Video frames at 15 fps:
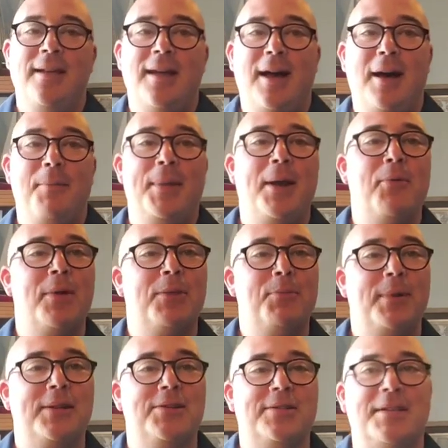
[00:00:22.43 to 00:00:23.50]
bear with
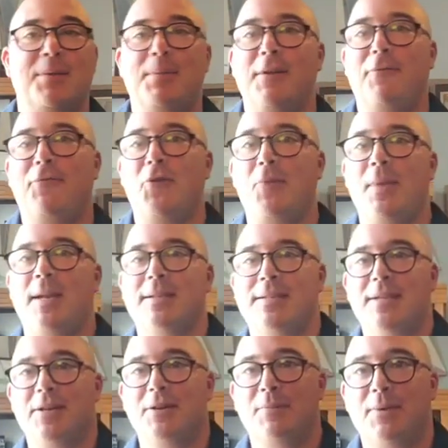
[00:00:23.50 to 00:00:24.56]
me, just going to be a few minutes here,